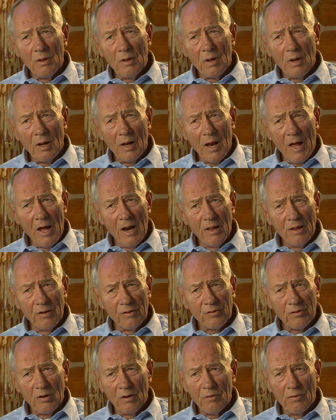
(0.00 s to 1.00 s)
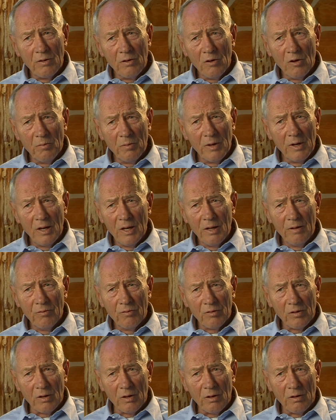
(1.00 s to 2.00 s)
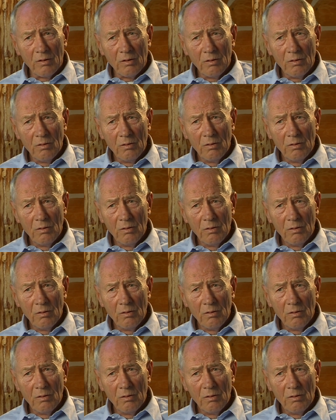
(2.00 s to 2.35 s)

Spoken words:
A lot of this country, nobody lives in it.